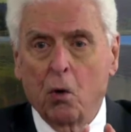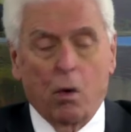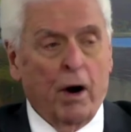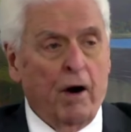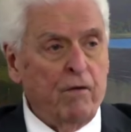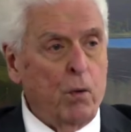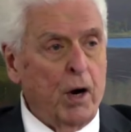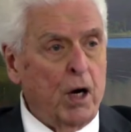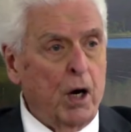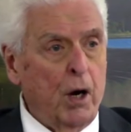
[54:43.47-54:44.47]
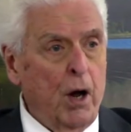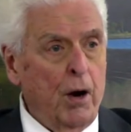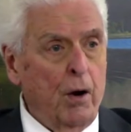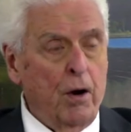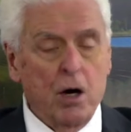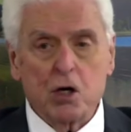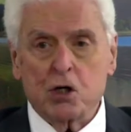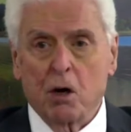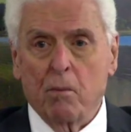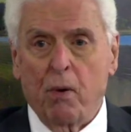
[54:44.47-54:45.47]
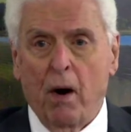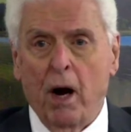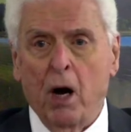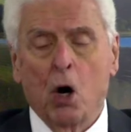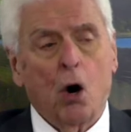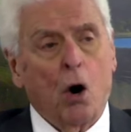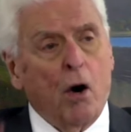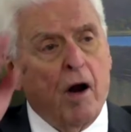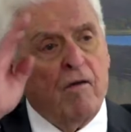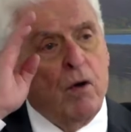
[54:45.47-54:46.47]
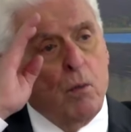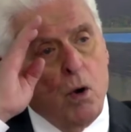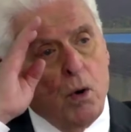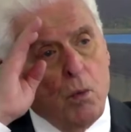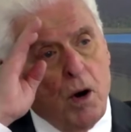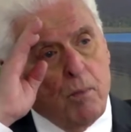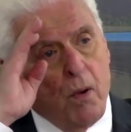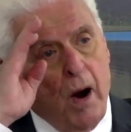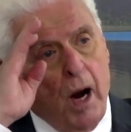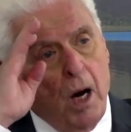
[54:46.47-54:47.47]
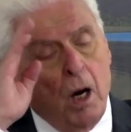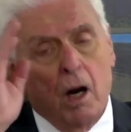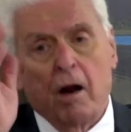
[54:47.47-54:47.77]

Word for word: whenever we get on our knees and pray, or even when we pray,